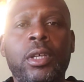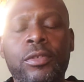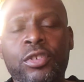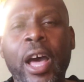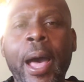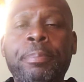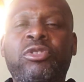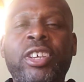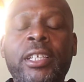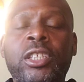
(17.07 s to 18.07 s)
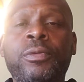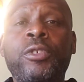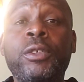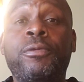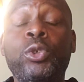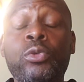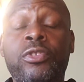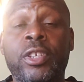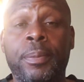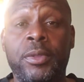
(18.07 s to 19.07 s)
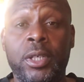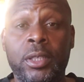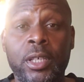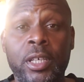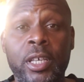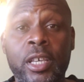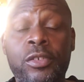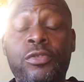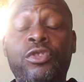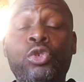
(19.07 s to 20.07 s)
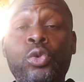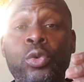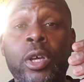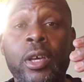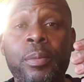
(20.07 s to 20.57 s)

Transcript: To objectively view something is to